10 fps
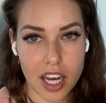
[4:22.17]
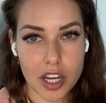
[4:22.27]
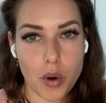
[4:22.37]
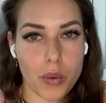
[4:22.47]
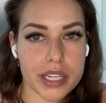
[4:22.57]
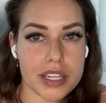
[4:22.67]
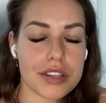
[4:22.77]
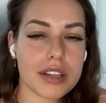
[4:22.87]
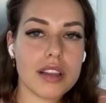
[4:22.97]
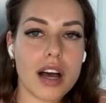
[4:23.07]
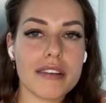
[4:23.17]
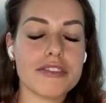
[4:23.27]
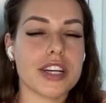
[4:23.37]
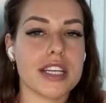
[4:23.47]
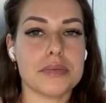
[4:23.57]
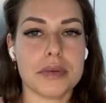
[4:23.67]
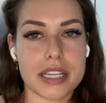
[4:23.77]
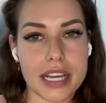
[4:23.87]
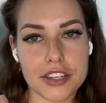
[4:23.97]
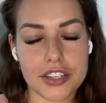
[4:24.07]
according to the law of
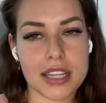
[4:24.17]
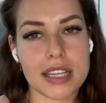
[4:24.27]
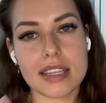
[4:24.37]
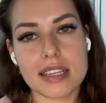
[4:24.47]
transmutation that